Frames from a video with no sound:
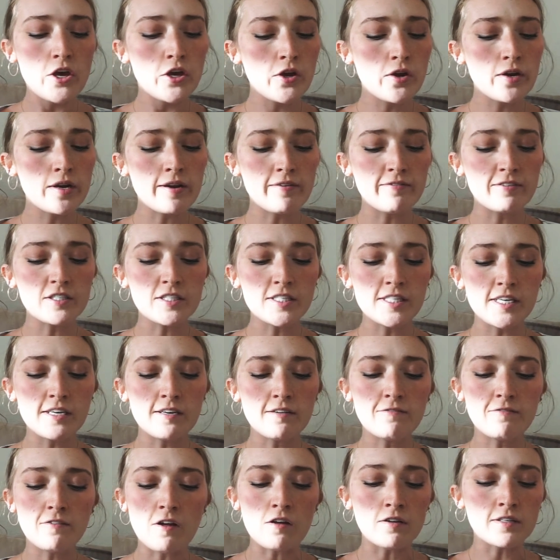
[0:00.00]
You never see
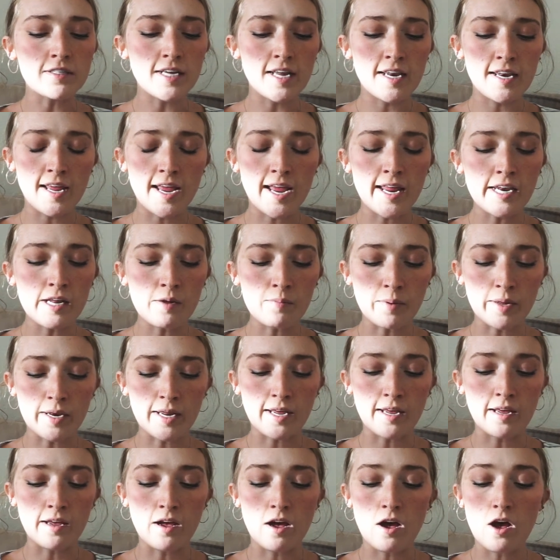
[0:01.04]
a fault in
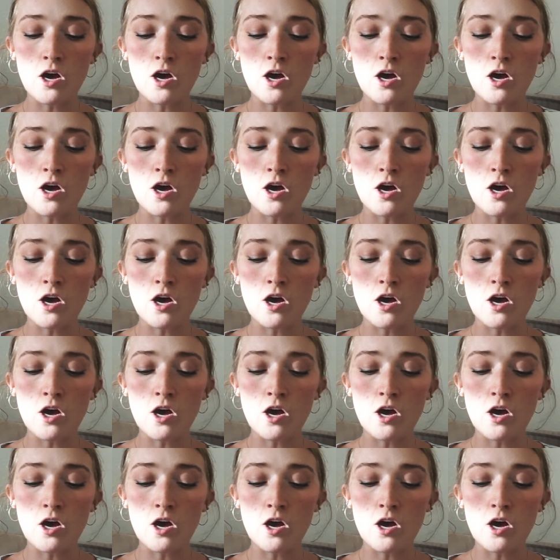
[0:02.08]
anybody.